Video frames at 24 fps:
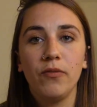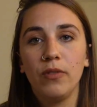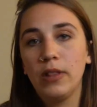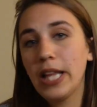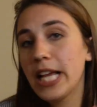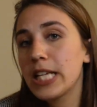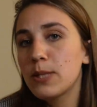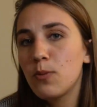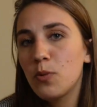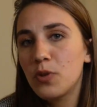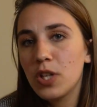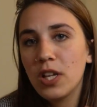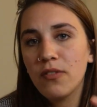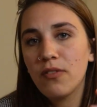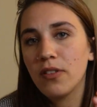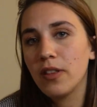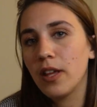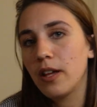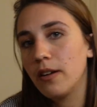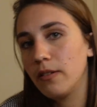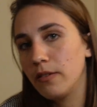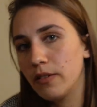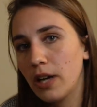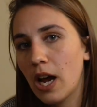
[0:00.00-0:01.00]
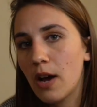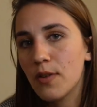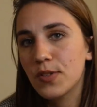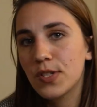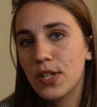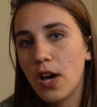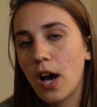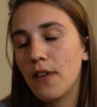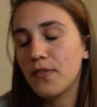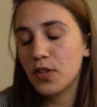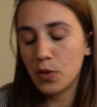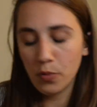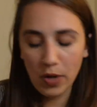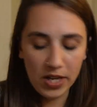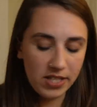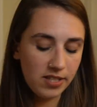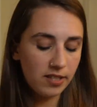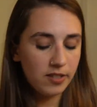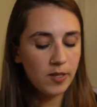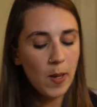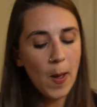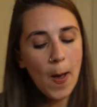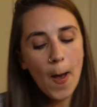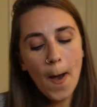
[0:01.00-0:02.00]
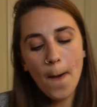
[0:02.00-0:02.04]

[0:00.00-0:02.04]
lace motif, and then I was off to the races.